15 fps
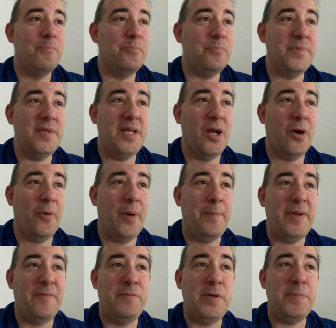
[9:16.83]
you know, and
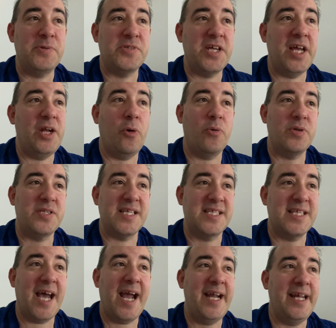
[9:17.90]
people say, "No, oh, it's
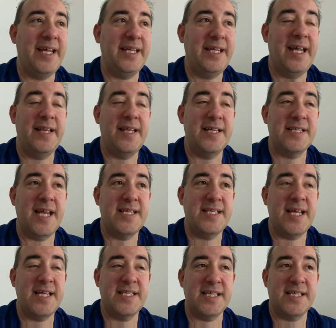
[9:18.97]
exciting. Yeah, they
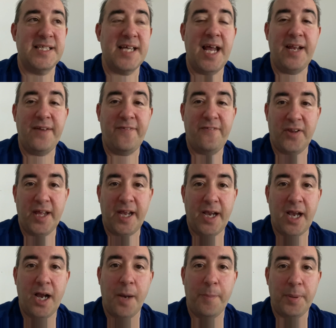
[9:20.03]
say it's exciting for like
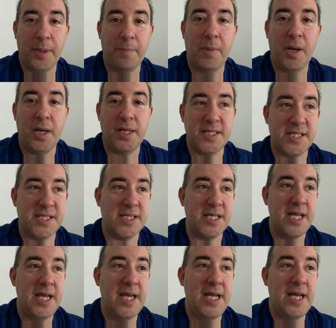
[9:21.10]
a couple of months.
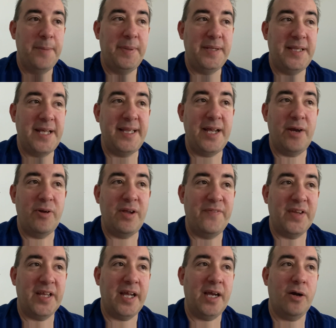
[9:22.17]
But then they're
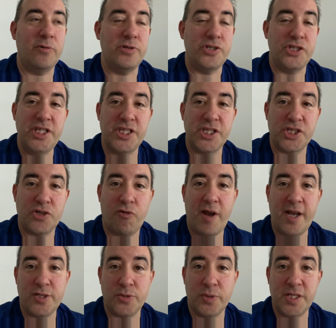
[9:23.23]
even like, oh, Jesus
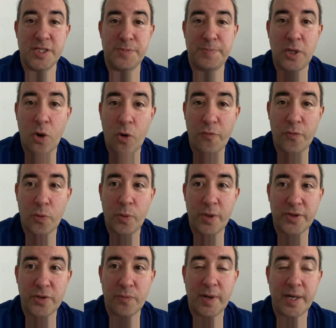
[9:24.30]
Christ, will this be over
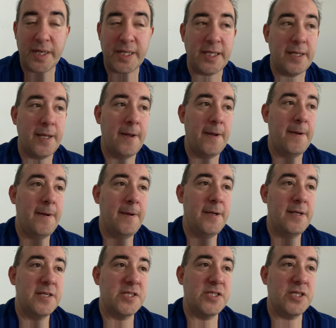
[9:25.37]
with already?
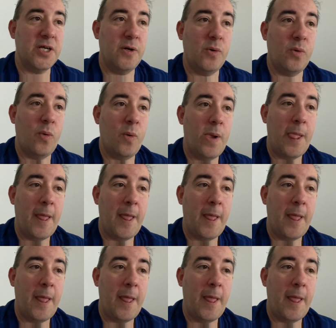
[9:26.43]
So